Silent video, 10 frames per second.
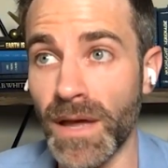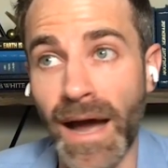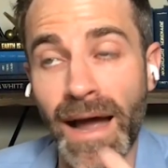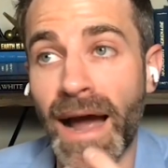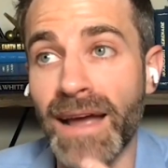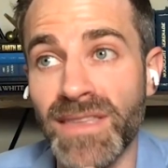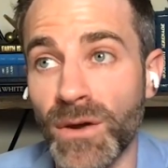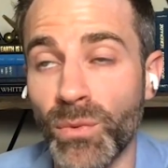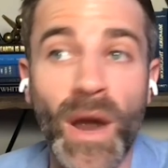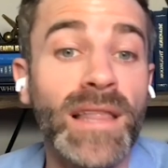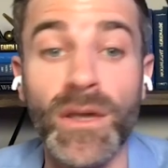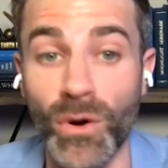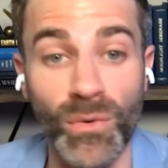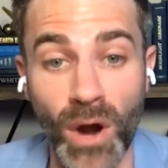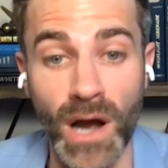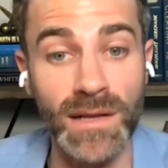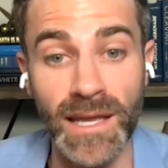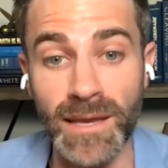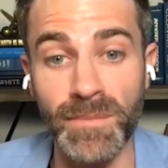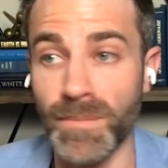I think rightly or
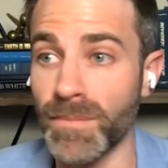wrongly,